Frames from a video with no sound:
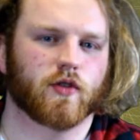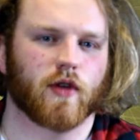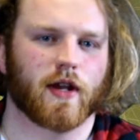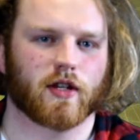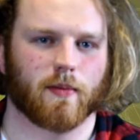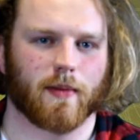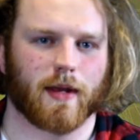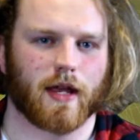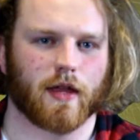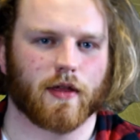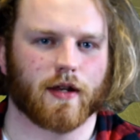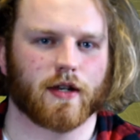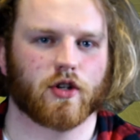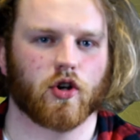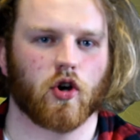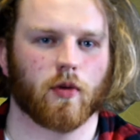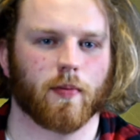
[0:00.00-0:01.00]
WrestleMania thing
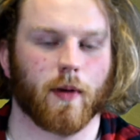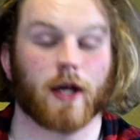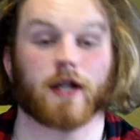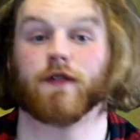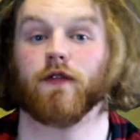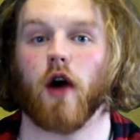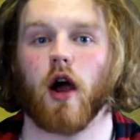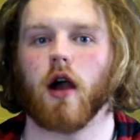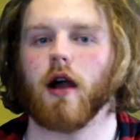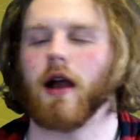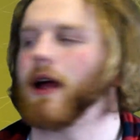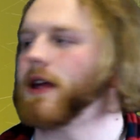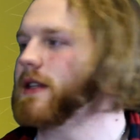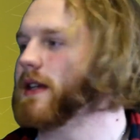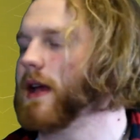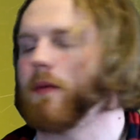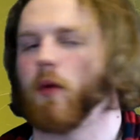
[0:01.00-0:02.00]
to talk about. As far
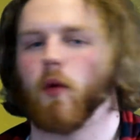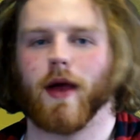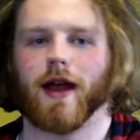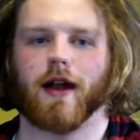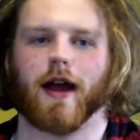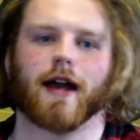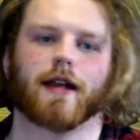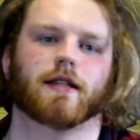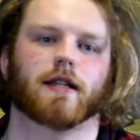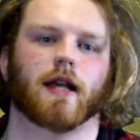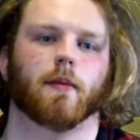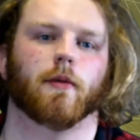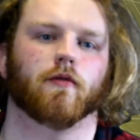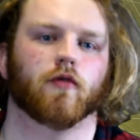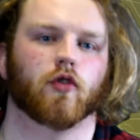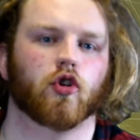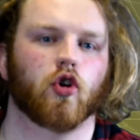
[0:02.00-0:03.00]
as I'm aware at time
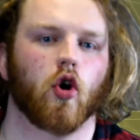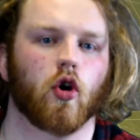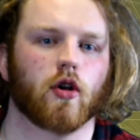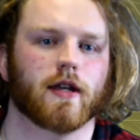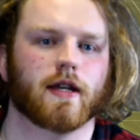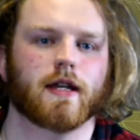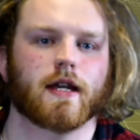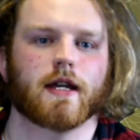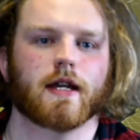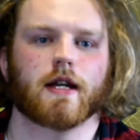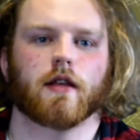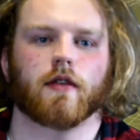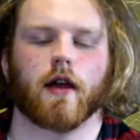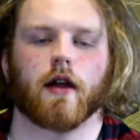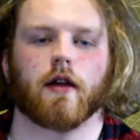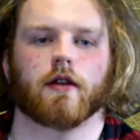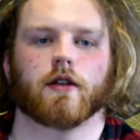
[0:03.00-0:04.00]
of recording,
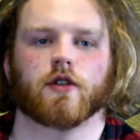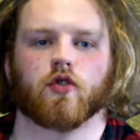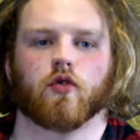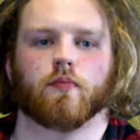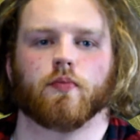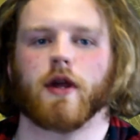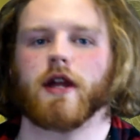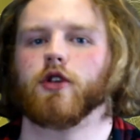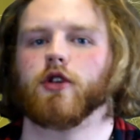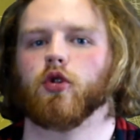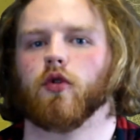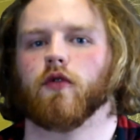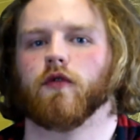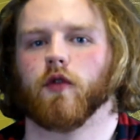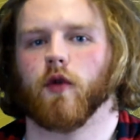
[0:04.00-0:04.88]
there is no pre-show for